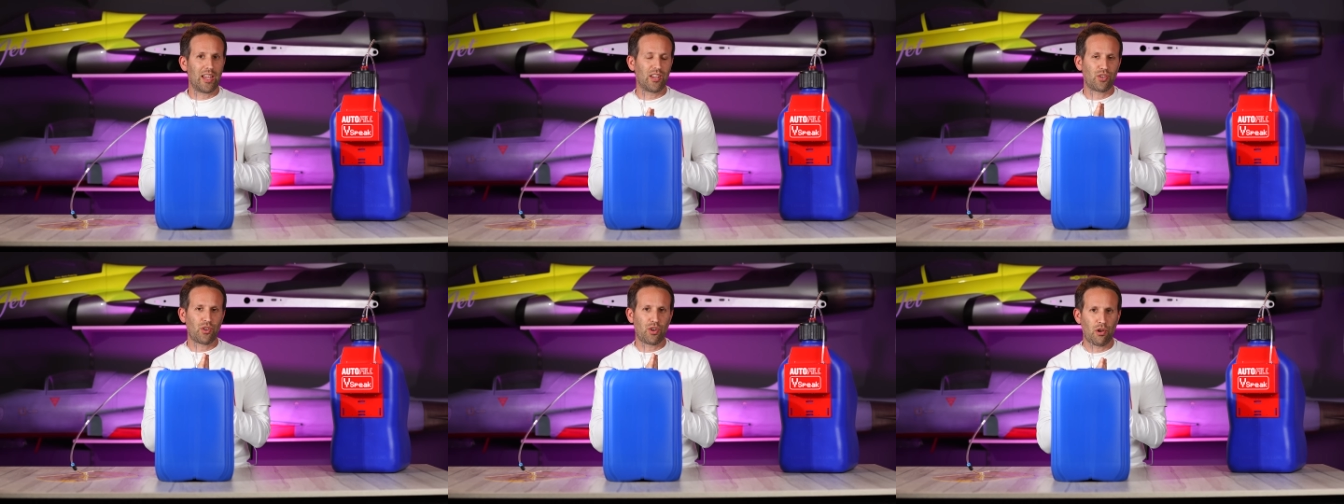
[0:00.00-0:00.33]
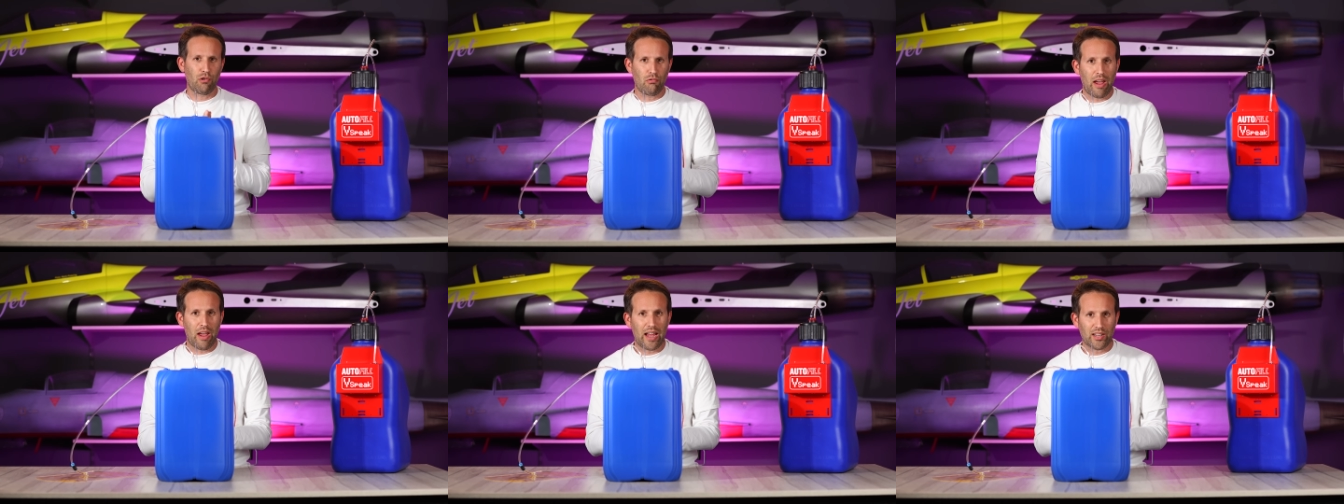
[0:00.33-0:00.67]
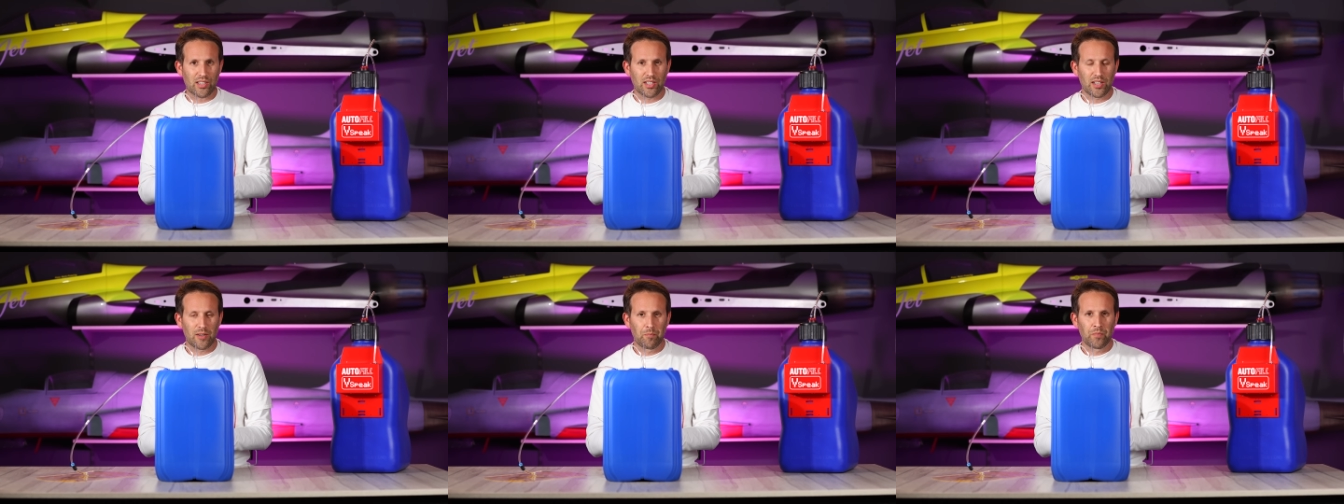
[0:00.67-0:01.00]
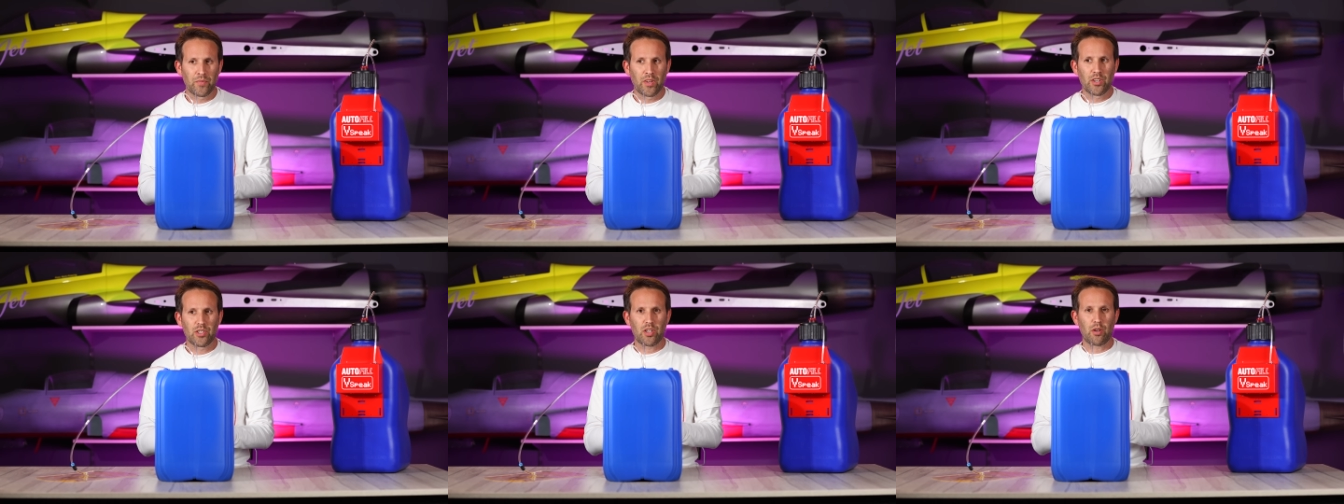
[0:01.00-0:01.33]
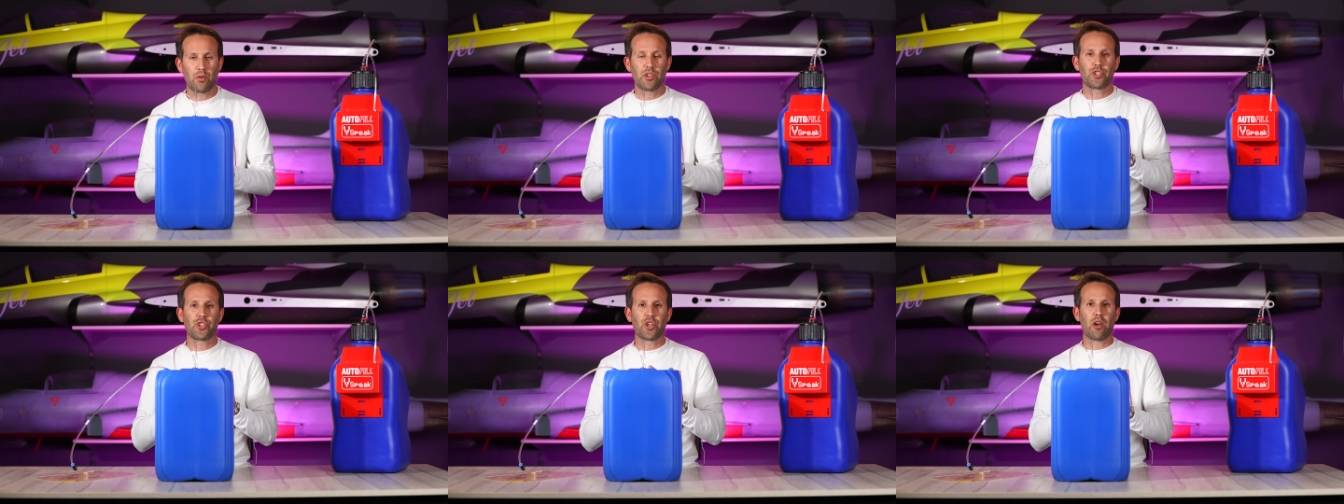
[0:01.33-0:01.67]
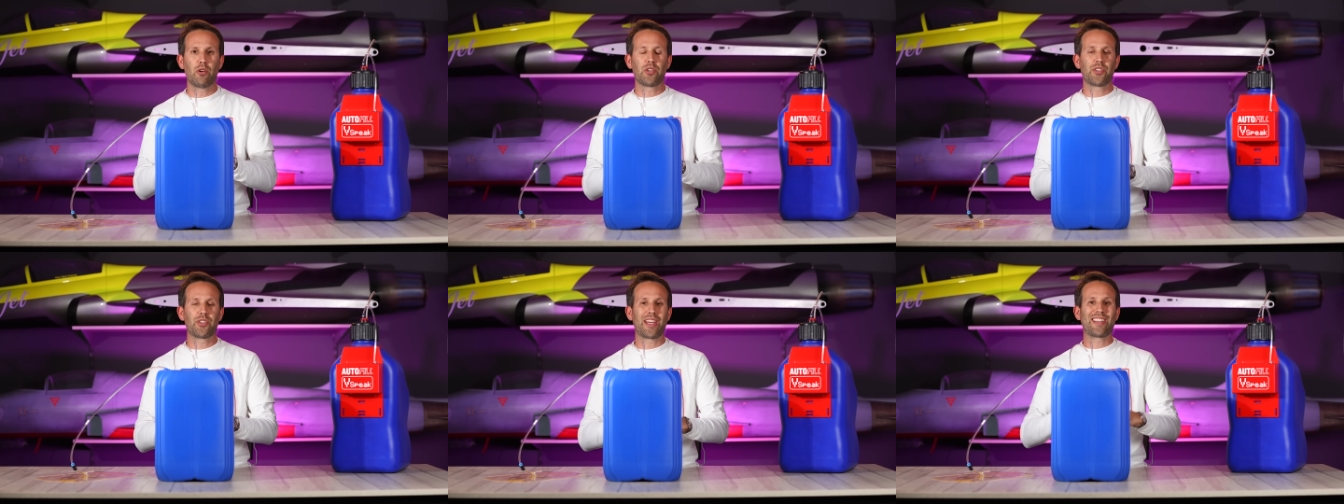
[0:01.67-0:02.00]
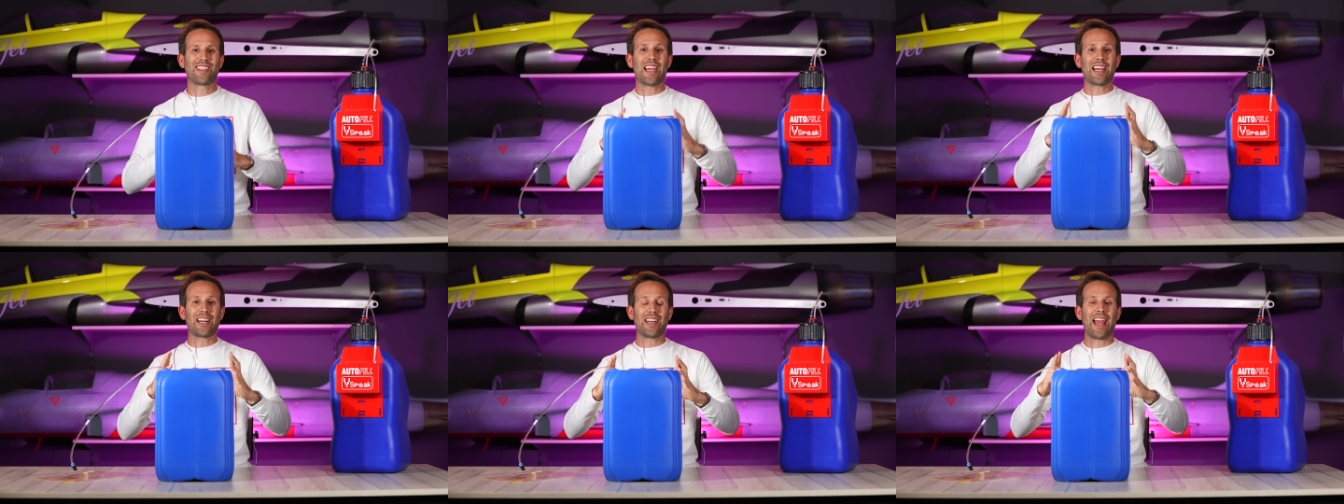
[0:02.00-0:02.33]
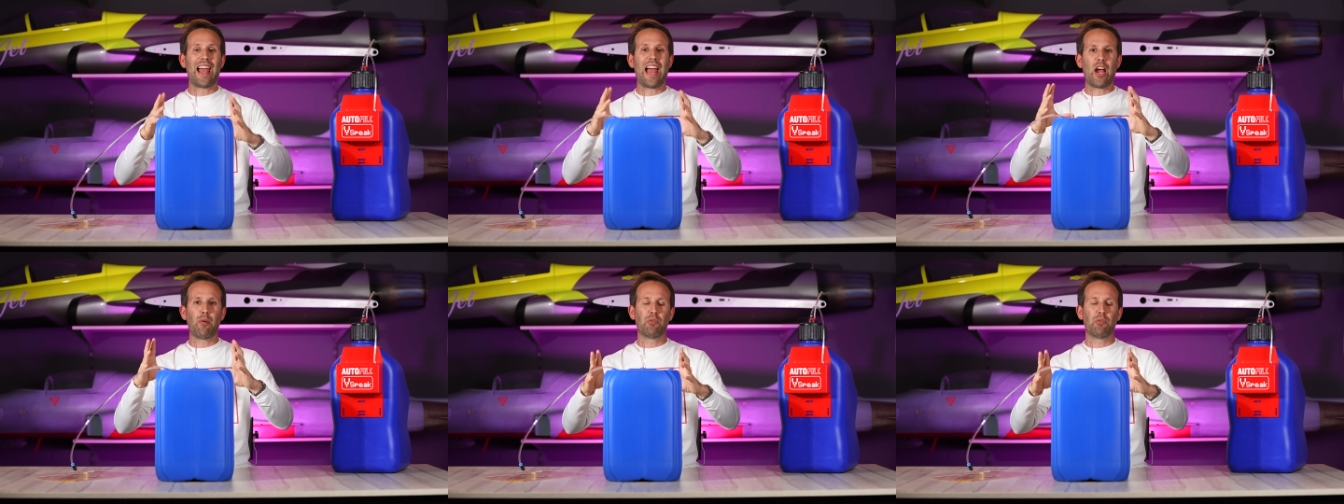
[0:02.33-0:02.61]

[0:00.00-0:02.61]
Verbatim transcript: is correct, so it shows us exactly how